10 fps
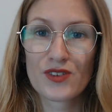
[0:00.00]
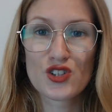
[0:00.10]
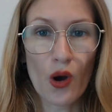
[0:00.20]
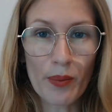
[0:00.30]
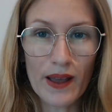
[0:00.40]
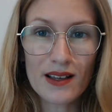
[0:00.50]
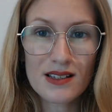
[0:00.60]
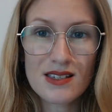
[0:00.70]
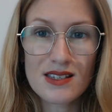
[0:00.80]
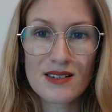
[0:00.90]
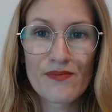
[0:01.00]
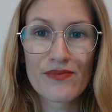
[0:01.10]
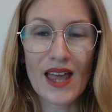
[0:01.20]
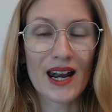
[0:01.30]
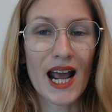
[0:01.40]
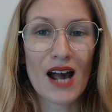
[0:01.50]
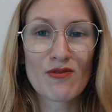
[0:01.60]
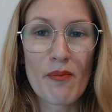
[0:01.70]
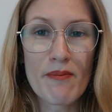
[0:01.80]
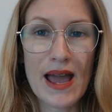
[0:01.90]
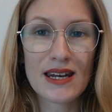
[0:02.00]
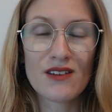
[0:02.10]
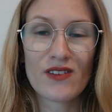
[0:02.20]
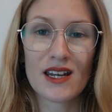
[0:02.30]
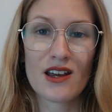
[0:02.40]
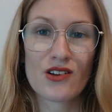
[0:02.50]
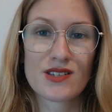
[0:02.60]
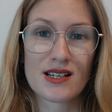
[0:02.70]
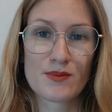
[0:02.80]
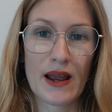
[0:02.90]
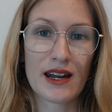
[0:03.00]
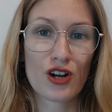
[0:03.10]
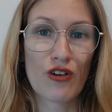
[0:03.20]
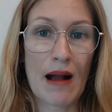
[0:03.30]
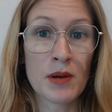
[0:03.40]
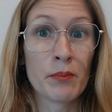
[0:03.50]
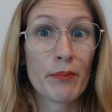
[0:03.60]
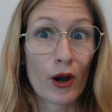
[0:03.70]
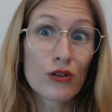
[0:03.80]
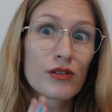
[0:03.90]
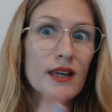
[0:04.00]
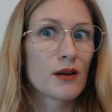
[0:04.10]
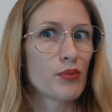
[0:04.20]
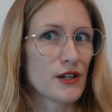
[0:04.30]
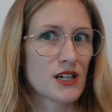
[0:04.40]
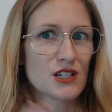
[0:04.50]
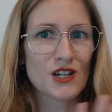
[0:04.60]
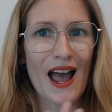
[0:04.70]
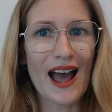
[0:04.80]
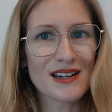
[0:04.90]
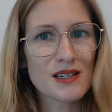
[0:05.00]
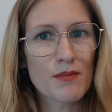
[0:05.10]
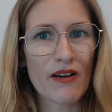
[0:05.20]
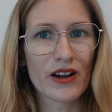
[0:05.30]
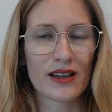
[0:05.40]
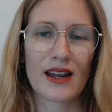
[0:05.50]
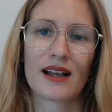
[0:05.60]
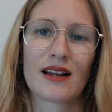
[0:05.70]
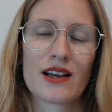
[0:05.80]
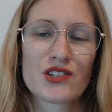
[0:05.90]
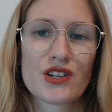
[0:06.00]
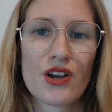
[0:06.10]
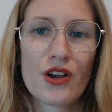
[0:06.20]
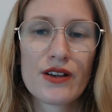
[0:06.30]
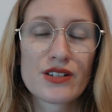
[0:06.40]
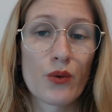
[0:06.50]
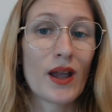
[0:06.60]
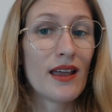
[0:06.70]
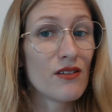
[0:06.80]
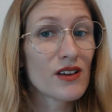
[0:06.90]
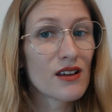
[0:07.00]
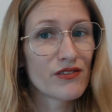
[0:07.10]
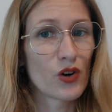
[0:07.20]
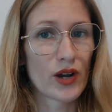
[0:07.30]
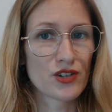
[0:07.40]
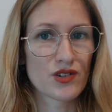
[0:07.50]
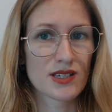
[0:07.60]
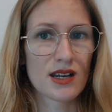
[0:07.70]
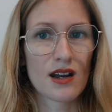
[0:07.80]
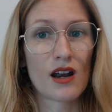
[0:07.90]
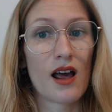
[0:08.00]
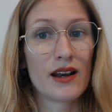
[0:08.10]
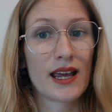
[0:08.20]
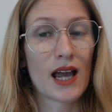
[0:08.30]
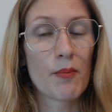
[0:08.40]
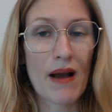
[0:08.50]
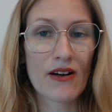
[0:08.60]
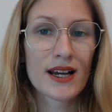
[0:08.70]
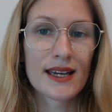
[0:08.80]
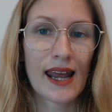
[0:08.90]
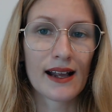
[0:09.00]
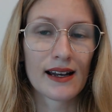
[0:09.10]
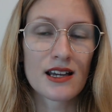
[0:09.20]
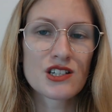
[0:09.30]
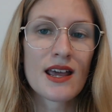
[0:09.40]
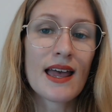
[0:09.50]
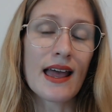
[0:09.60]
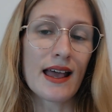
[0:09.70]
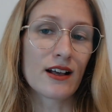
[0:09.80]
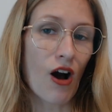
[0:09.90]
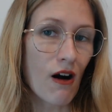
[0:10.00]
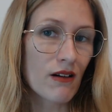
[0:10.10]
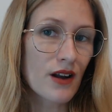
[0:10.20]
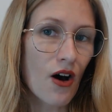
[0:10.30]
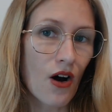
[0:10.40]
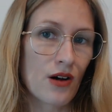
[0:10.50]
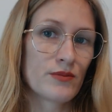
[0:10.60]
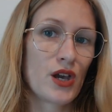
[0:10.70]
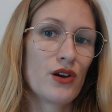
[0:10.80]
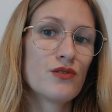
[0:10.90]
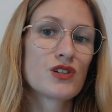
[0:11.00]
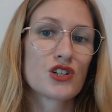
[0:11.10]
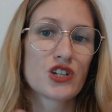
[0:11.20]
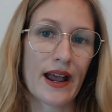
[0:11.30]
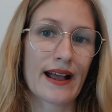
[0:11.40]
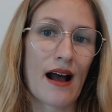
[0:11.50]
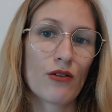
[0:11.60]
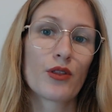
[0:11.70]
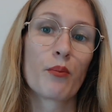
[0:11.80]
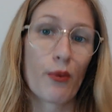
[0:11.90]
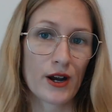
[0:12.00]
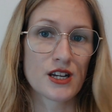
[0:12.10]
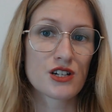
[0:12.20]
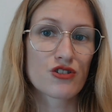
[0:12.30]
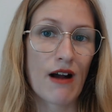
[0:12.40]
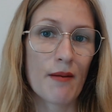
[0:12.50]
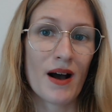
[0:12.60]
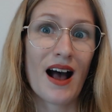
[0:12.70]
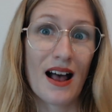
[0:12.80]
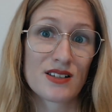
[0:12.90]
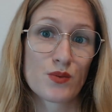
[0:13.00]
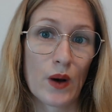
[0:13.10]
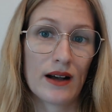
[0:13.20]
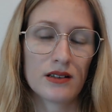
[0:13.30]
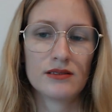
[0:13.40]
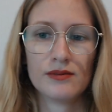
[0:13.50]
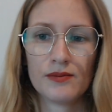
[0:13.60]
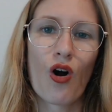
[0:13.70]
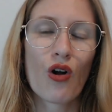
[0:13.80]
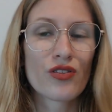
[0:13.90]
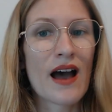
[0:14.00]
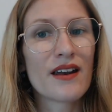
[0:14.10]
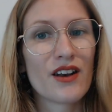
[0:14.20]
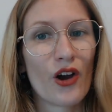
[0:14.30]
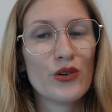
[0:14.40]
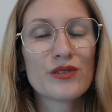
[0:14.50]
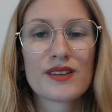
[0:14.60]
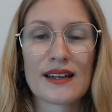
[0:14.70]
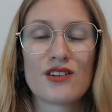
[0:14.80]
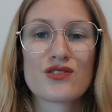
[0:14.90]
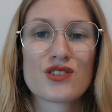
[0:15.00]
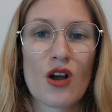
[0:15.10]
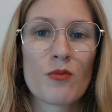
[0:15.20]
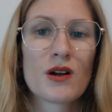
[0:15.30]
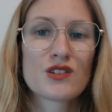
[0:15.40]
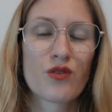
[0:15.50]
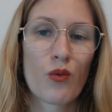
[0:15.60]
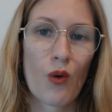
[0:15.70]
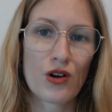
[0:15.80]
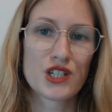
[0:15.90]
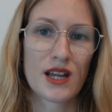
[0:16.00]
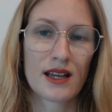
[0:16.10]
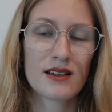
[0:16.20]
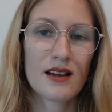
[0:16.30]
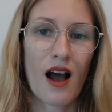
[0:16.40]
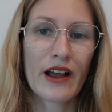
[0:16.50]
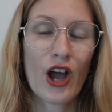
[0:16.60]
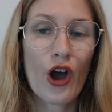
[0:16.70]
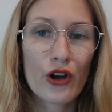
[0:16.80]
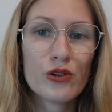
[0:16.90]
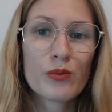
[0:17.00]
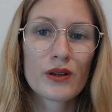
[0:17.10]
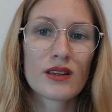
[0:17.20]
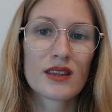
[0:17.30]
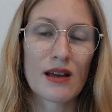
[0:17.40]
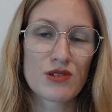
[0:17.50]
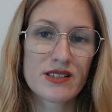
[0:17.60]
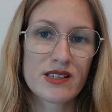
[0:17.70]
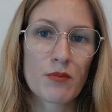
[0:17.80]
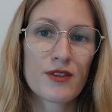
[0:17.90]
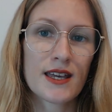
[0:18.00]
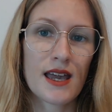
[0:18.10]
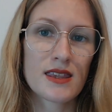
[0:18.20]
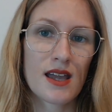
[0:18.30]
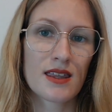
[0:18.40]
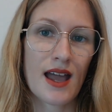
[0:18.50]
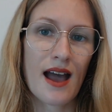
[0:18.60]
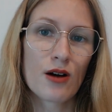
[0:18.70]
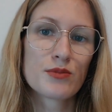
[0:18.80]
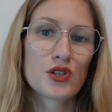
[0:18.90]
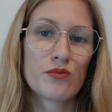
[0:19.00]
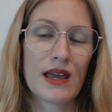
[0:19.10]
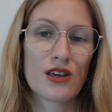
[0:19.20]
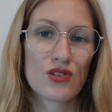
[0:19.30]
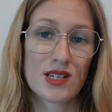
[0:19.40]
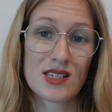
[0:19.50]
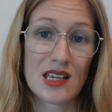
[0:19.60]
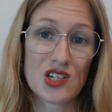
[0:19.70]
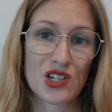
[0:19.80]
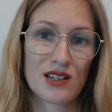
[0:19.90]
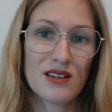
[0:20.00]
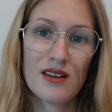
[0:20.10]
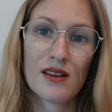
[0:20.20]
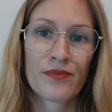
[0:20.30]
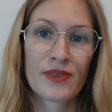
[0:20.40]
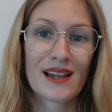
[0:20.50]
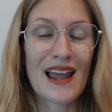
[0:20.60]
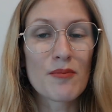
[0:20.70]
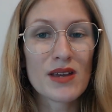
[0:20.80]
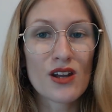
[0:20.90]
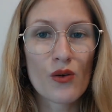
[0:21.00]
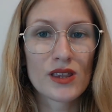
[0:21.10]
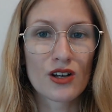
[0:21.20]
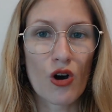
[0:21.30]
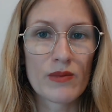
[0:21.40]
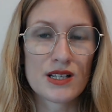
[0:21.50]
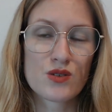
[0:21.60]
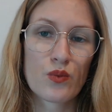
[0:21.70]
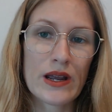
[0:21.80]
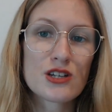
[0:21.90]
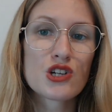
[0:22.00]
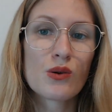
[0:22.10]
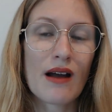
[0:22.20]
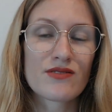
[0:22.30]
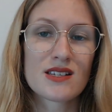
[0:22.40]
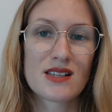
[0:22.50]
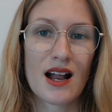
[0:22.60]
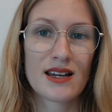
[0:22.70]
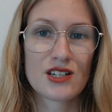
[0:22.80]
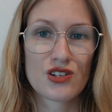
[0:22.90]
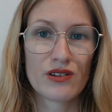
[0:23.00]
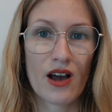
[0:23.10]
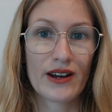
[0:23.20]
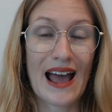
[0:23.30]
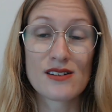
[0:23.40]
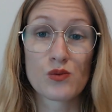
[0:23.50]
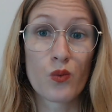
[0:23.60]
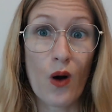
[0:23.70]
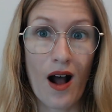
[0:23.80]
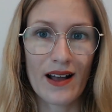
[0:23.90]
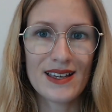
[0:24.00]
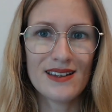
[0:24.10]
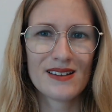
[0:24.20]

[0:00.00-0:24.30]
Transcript: topics, and I have many videos explaining grammar both in British and American English. So even if you're interested in learning American English, it can't harm you to check out the British grammar as well. On that note, thank you so much for watching. I hope there was something in there that helped you make your decision. Let me know in the comments which you have decided to learn and why,